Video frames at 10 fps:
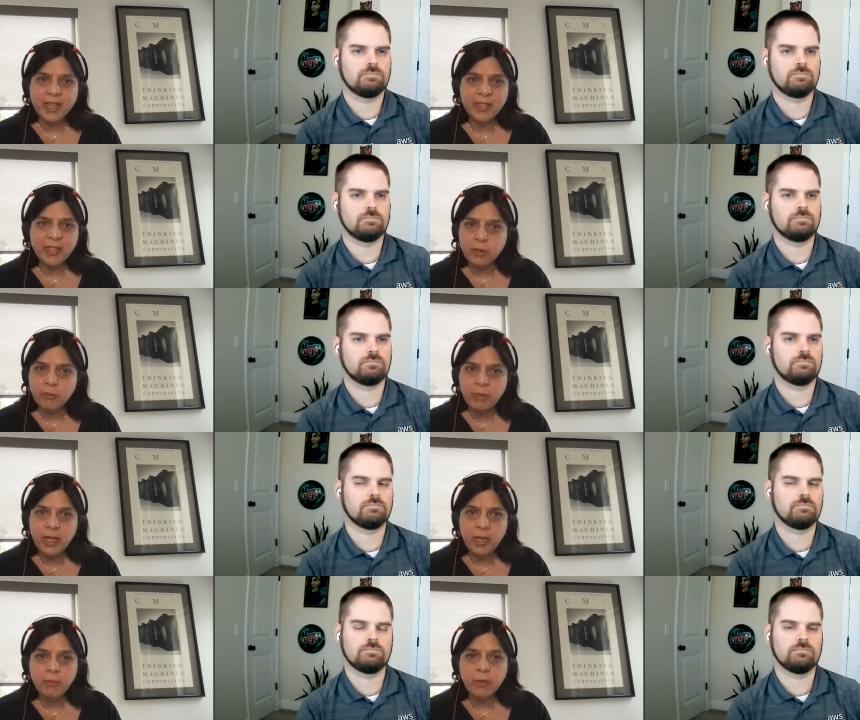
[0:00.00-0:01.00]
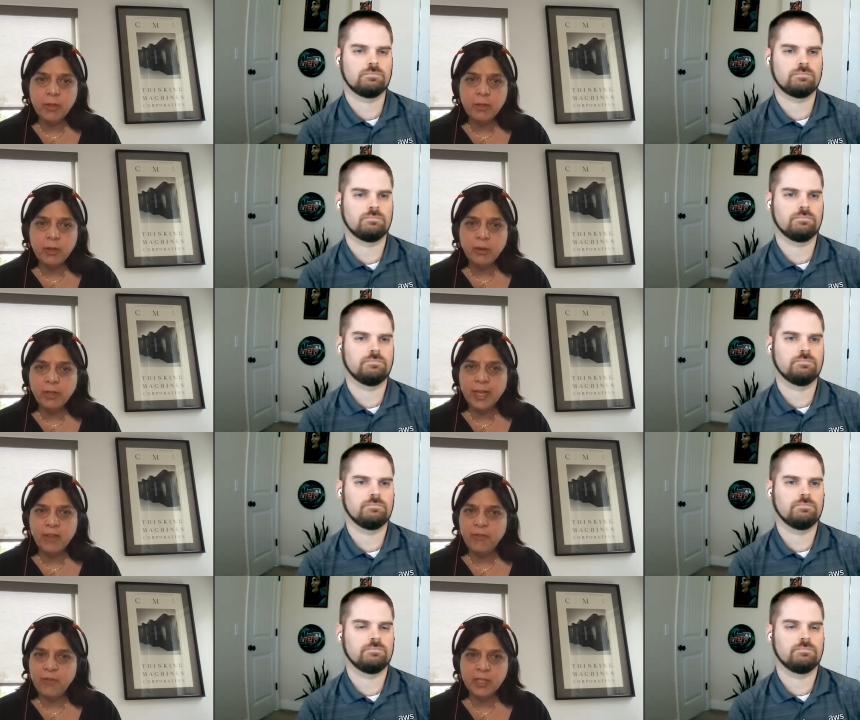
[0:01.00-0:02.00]
Speaker 1: S3 with nearly
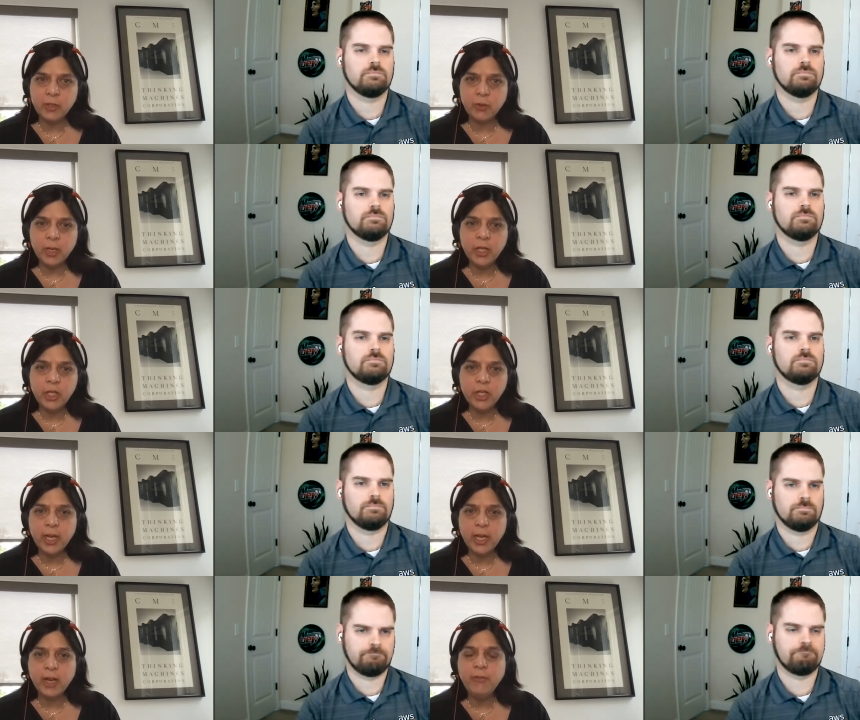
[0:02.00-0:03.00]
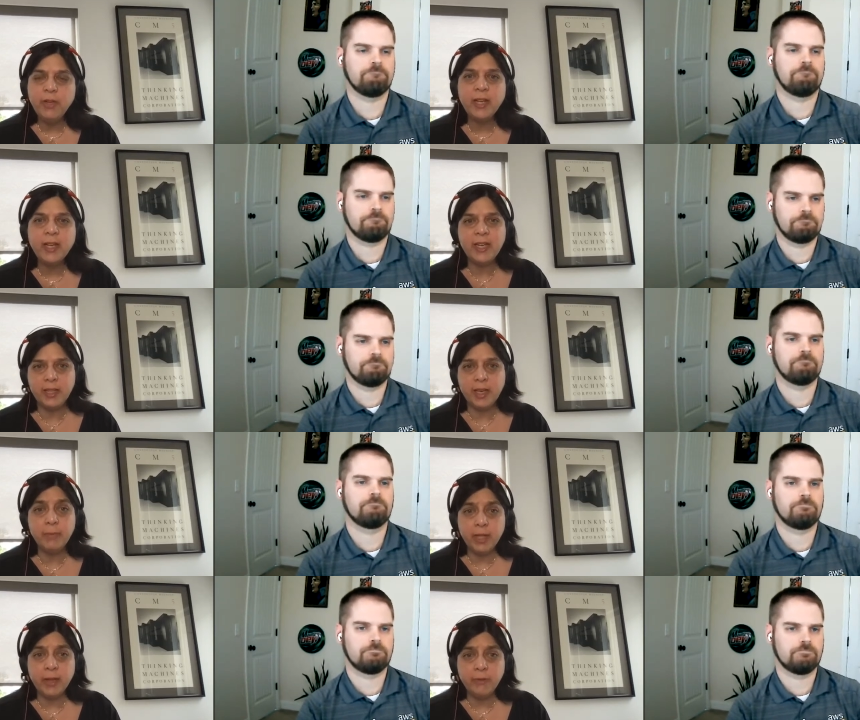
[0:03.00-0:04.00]
infinite storage, and I feel like I need that in my
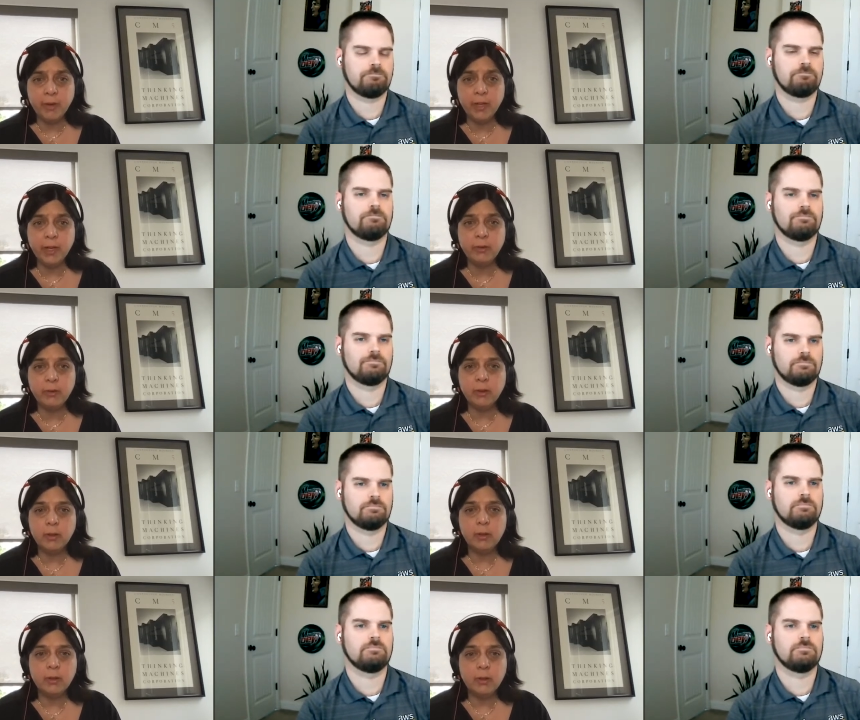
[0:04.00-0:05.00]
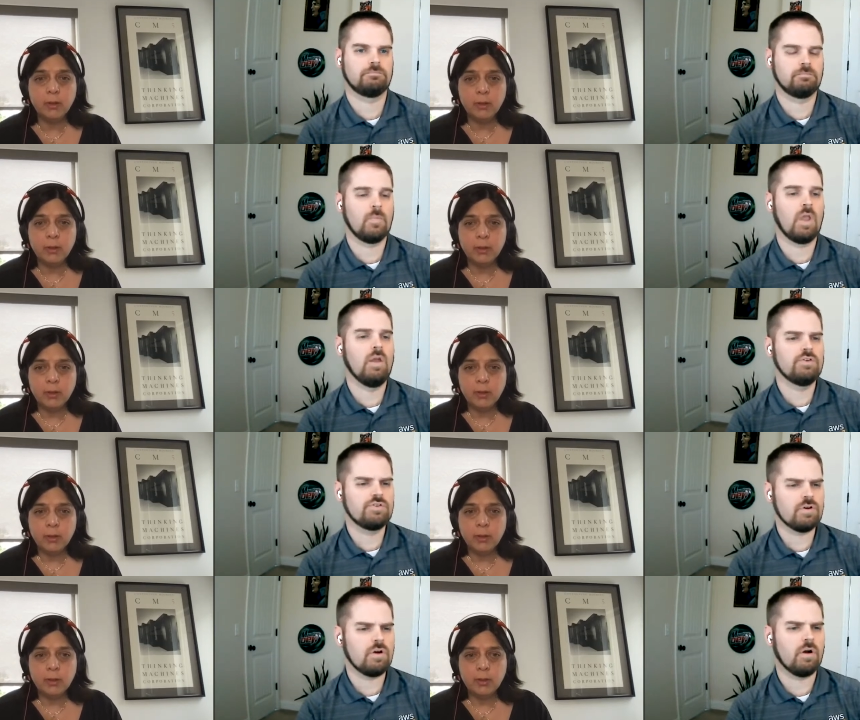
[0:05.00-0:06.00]
life right now.
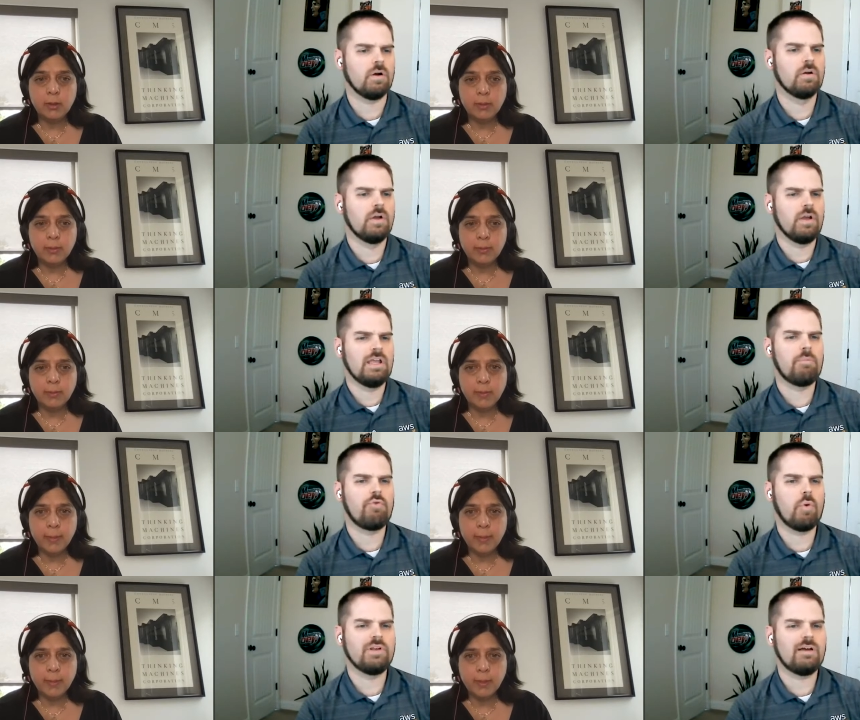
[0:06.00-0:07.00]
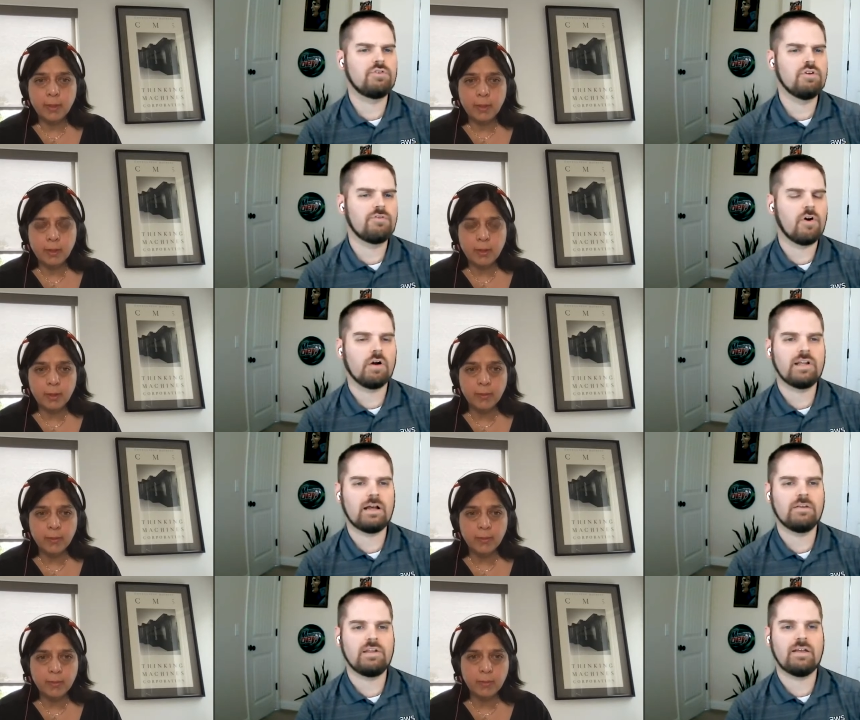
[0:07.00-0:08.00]
Speaker 2: Sure. Yeah, before we dive too far
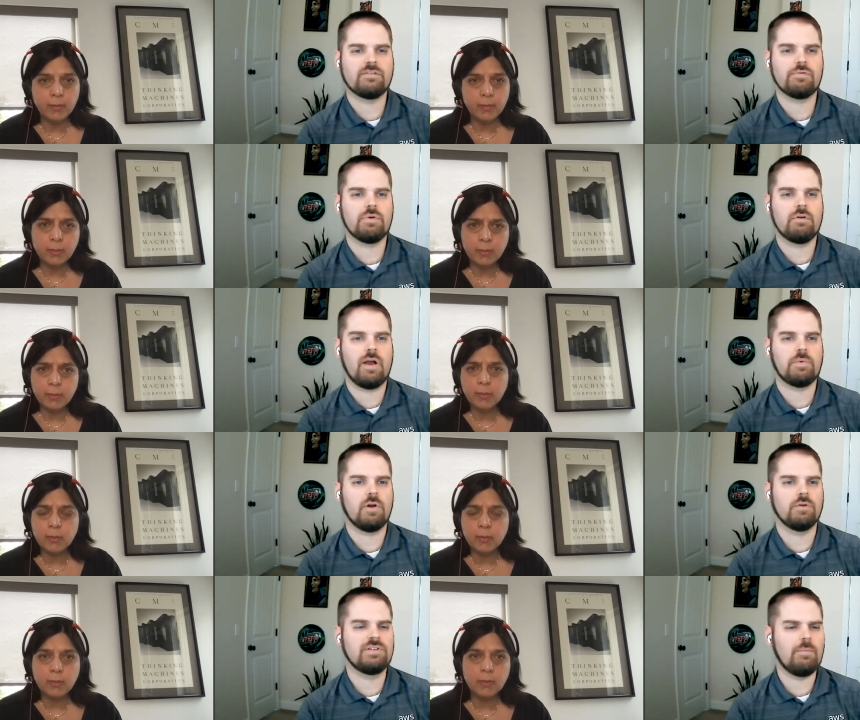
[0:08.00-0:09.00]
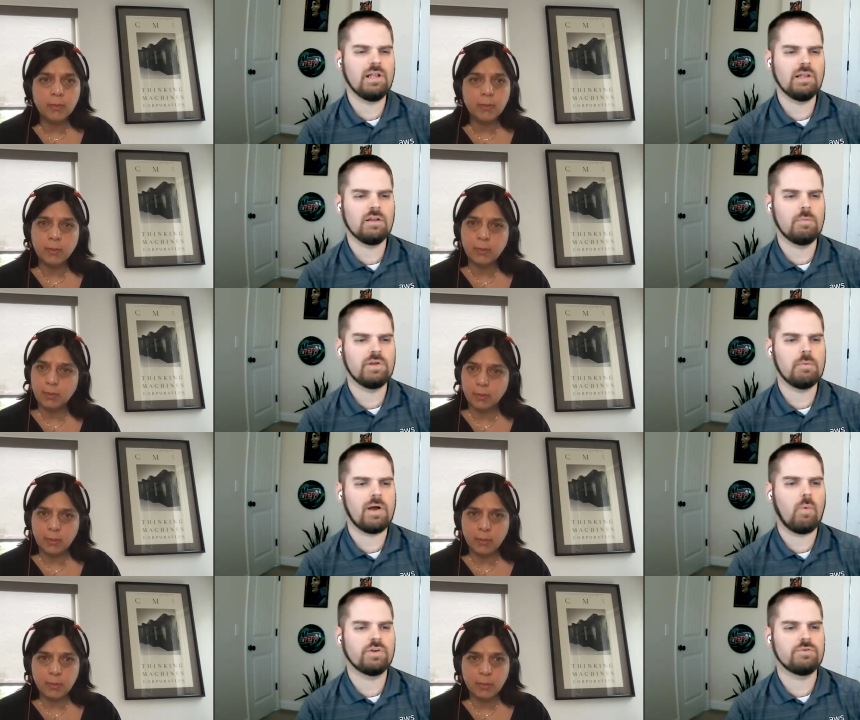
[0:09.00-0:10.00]
down the S3 rabbit hole, tell me a little bit
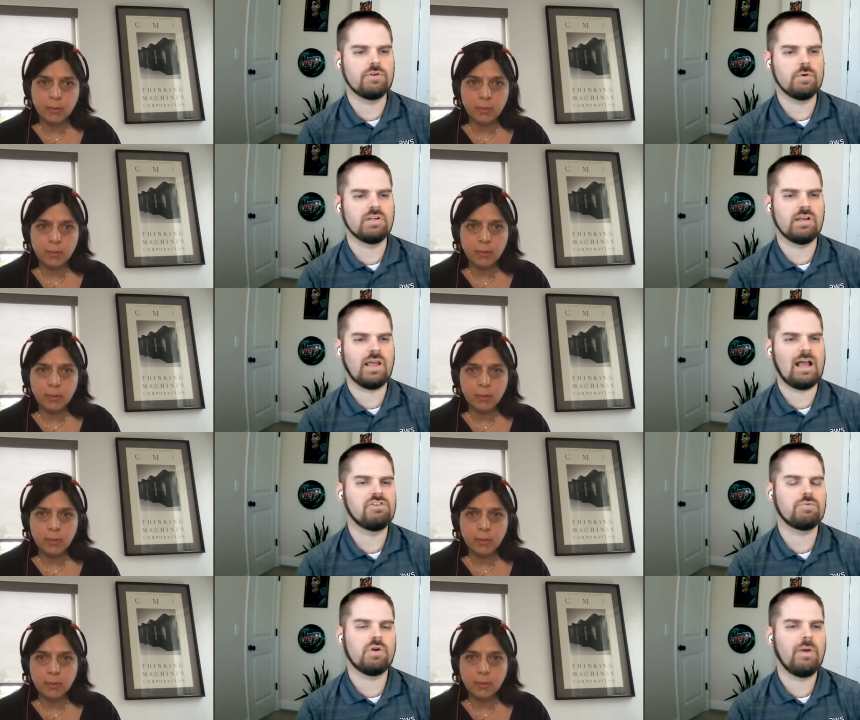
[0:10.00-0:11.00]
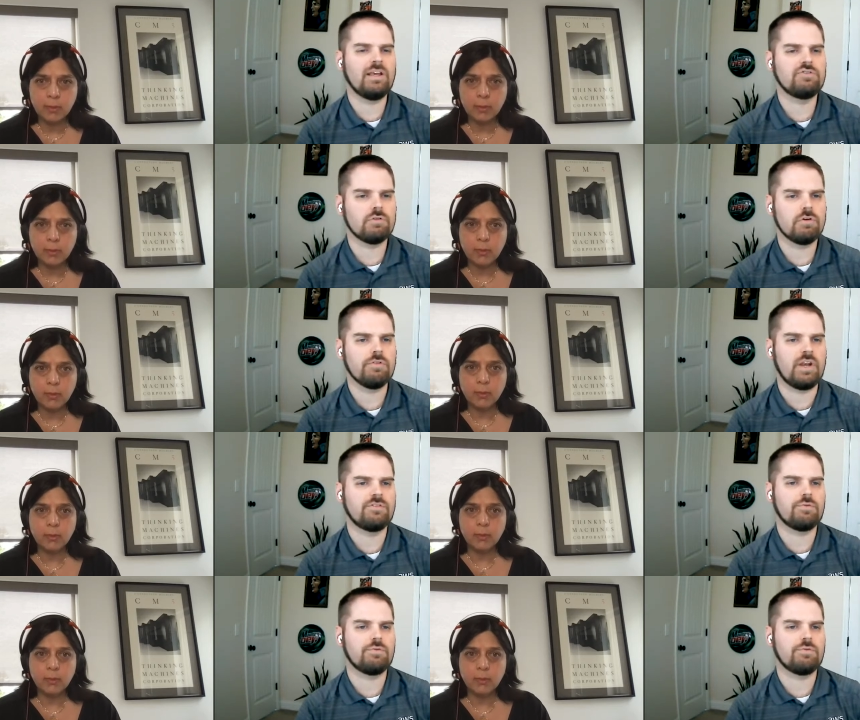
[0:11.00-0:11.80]
about what you're doing today. I just want to make sure that